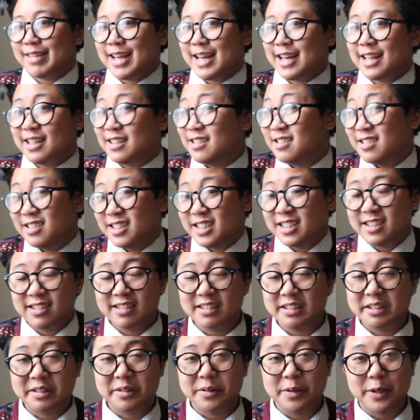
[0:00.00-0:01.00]
and
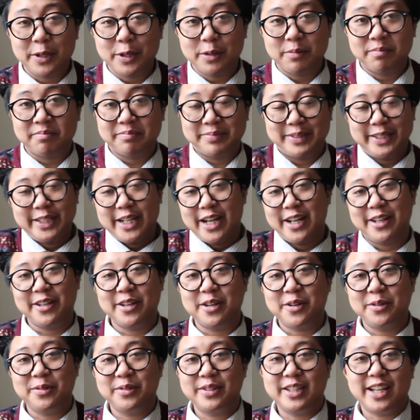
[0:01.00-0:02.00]
oh, I
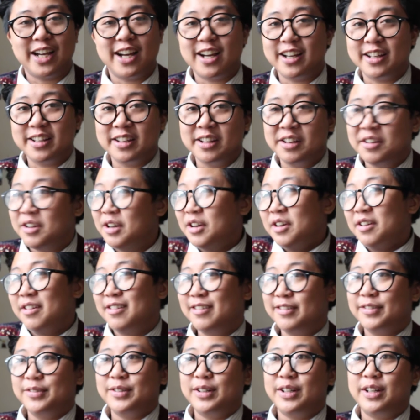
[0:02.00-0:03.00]
know that
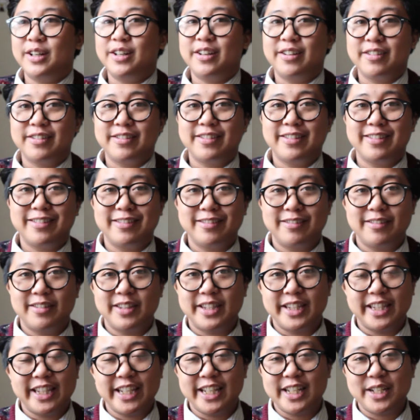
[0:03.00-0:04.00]
uh,
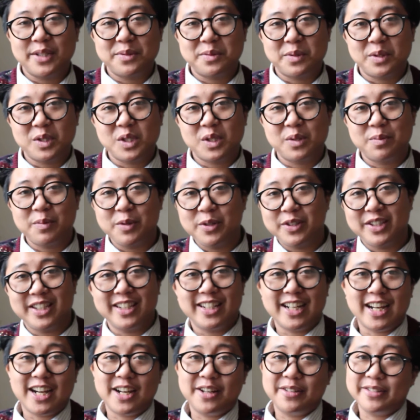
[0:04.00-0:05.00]
things will
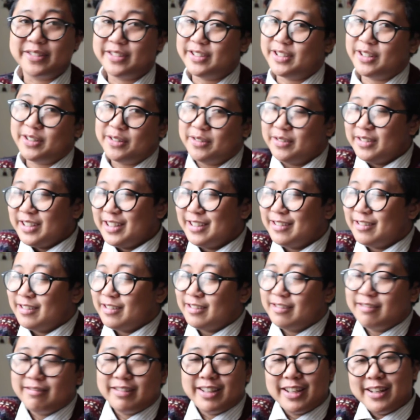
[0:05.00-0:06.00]
smoothen out, so
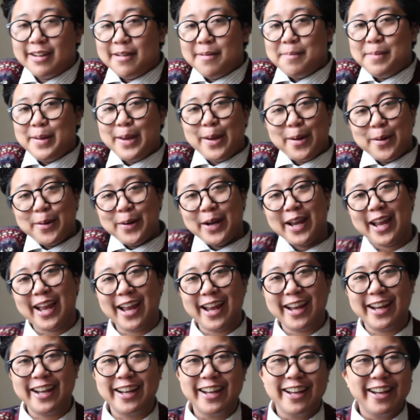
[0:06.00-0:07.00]
it's gonna be
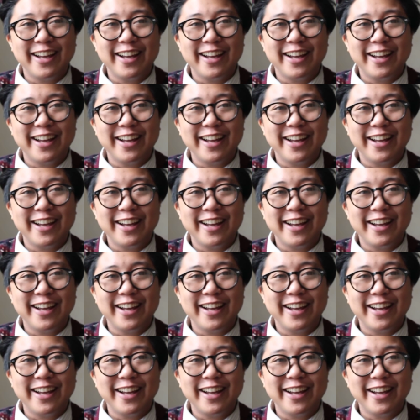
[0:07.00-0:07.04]
okay.